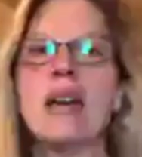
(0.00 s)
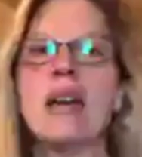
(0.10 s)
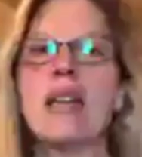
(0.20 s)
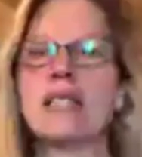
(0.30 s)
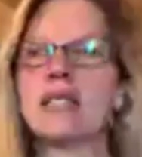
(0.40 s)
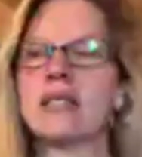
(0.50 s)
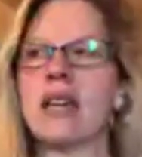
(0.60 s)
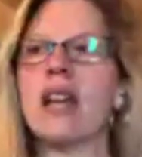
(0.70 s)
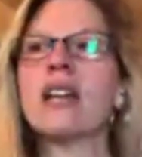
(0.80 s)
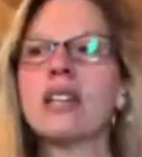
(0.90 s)
It's
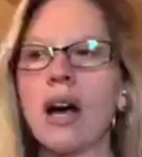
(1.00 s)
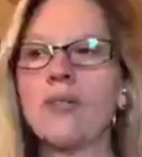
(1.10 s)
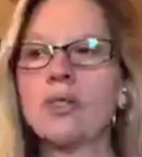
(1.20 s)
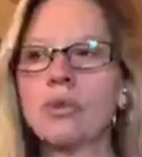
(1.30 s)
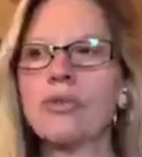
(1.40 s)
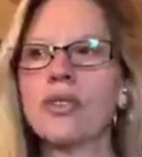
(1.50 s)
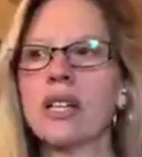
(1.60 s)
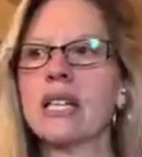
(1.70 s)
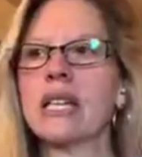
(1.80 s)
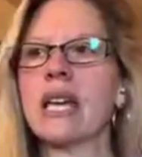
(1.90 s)
an uncomfortable
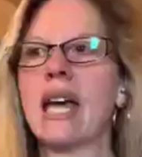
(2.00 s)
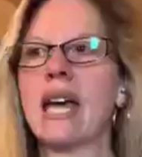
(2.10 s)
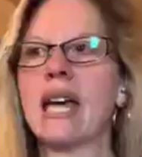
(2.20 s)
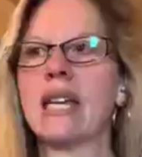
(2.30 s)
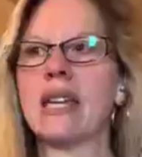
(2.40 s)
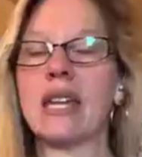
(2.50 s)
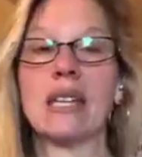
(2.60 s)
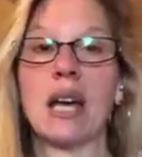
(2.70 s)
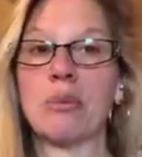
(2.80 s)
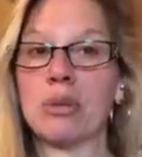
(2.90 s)
feeling and
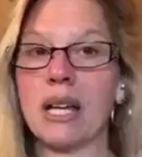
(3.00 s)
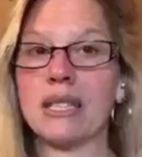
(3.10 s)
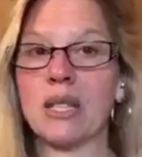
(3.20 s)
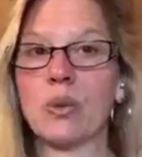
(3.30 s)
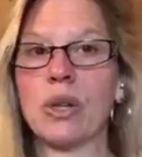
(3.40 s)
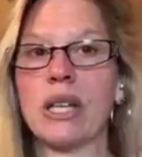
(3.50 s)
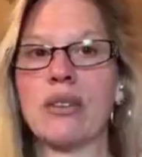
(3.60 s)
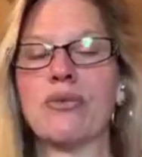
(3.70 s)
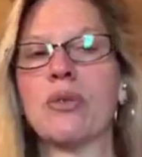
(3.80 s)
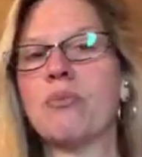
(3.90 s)
not a pleasant one.
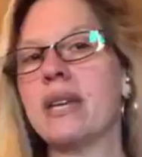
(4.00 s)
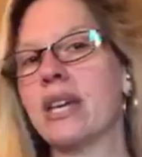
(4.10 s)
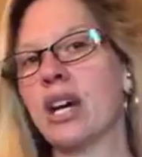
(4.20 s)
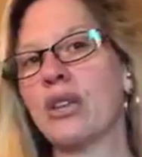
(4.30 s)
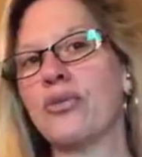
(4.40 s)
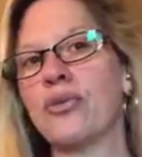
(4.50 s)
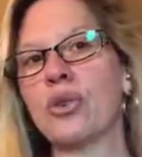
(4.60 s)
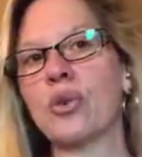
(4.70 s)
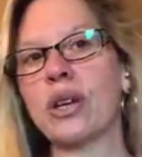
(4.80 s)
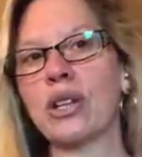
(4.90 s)
And from being on the
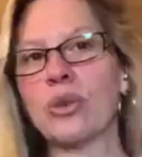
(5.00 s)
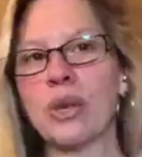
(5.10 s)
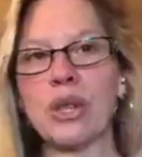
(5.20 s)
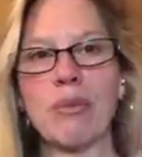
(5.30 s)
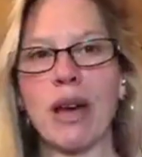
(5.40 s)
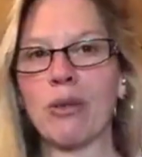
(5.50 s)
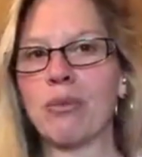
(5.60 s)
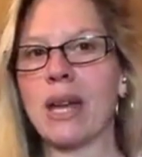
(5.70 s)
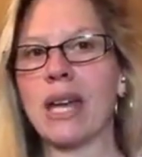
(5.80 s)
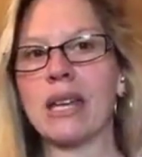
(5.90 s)
four-wheeler with the mountain
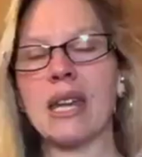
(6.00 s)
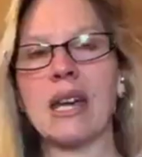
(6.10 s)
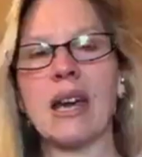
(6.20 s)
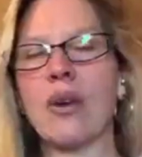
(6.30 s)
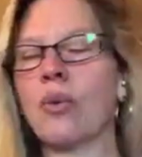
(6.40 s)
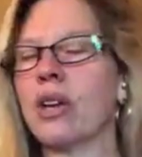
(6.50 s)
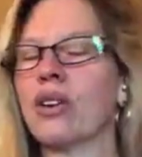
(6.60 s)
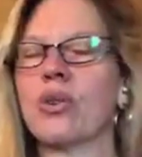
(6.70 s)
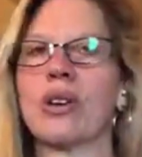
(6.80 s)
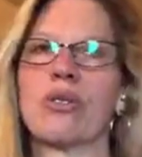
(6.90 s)
man, we
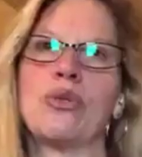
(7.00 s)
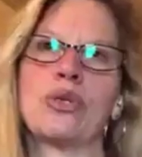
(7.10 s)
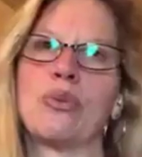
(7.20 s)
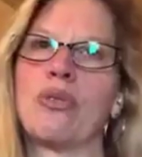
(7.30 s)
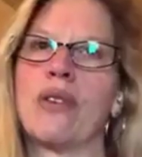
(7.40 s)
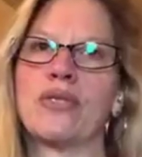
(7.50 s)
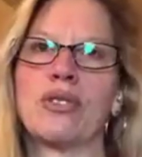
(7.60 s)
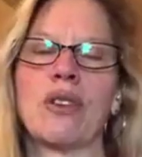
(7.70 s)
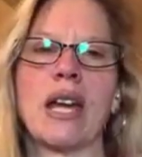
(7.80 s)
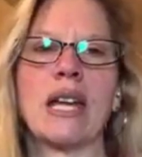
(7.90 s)
are going through some rough
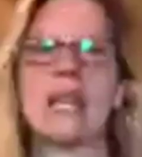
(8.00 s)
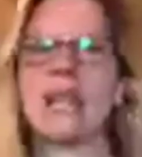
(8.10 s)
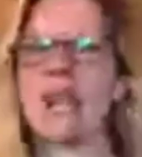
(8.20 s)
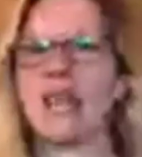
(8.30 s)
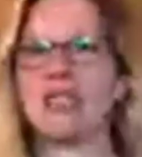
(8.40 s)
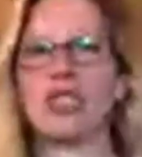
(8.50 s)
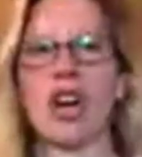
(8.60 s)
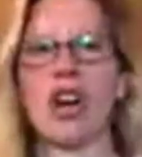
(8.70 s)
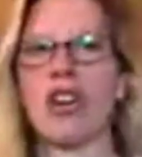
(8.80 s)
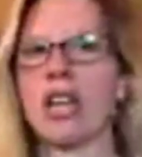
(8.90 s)
terrain, and that
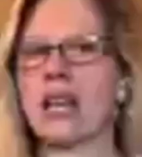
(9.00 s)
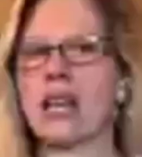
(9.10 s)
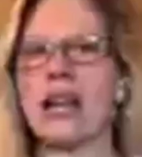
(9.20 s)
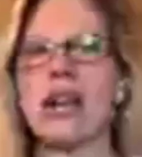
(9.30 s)
jarring